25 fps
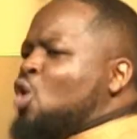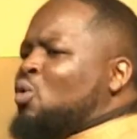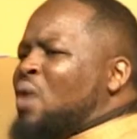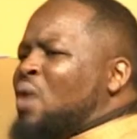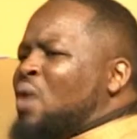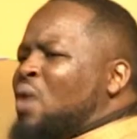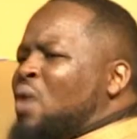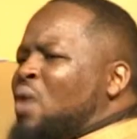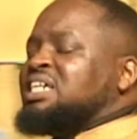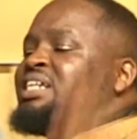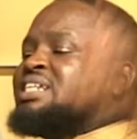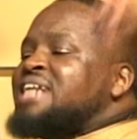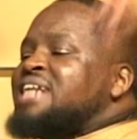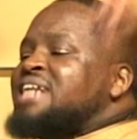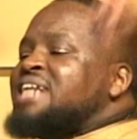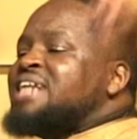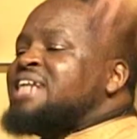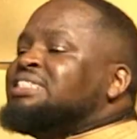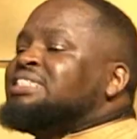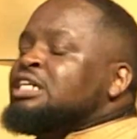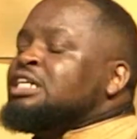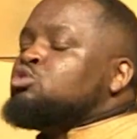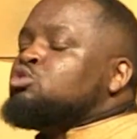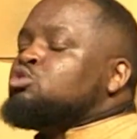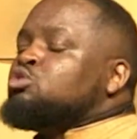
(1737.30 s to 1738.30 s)
was in
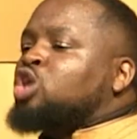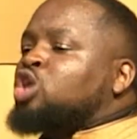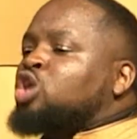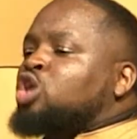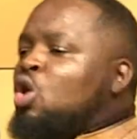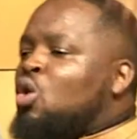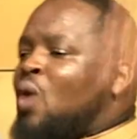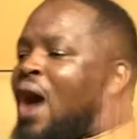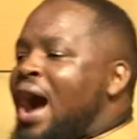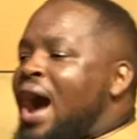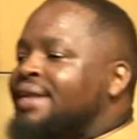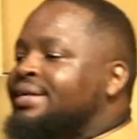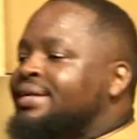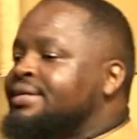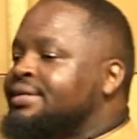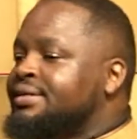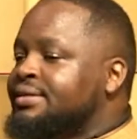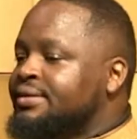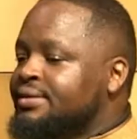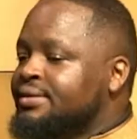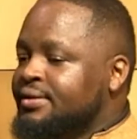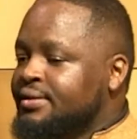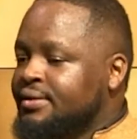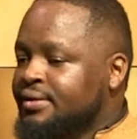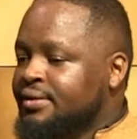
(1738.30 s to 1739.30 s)
19 quarter one.
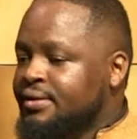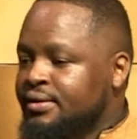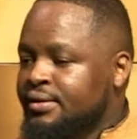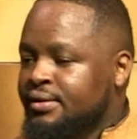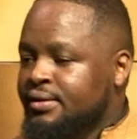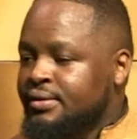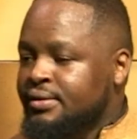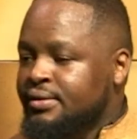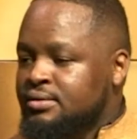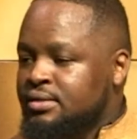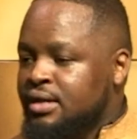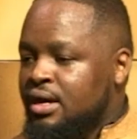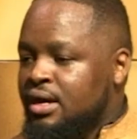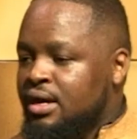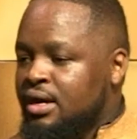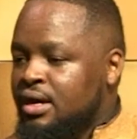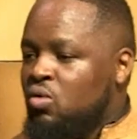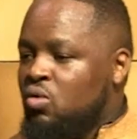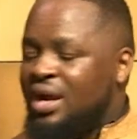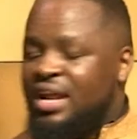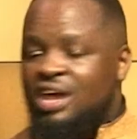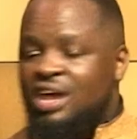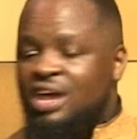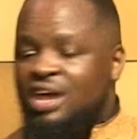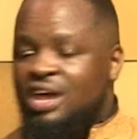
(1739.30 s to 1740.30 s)

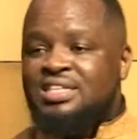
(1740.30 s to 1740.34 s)
Whatever